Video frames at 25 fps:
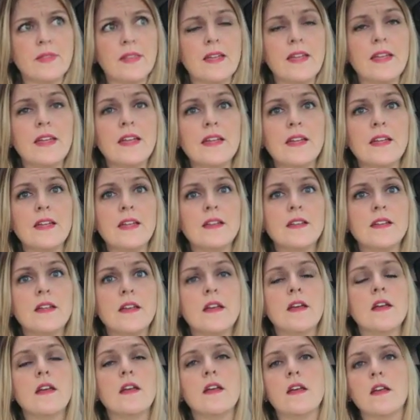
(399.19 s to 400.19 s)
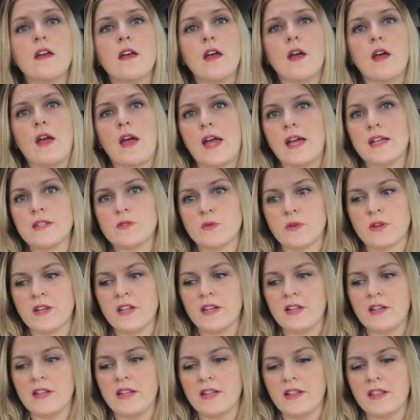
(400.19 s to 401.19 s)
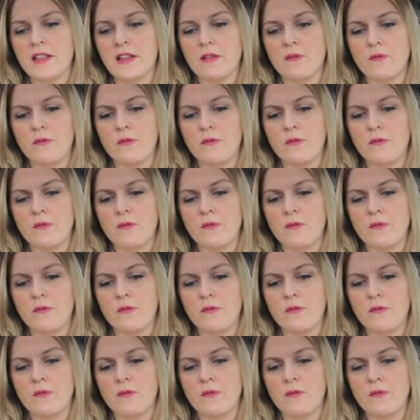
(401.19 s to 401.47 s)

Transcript: and as we're getting it,